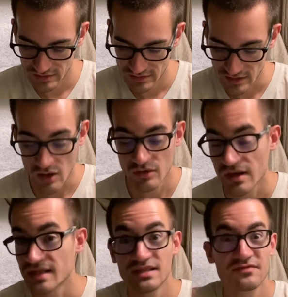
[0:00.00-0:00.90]
Oh,
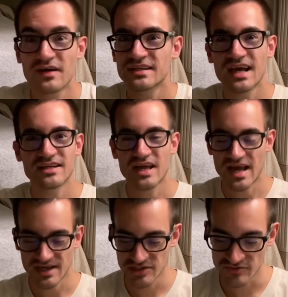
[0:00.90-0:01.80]
and it's funny, I
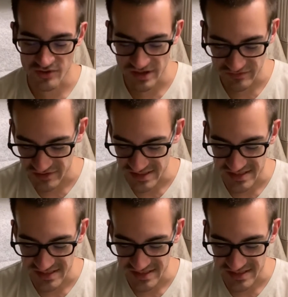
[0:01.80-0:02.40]
actually wrote after this,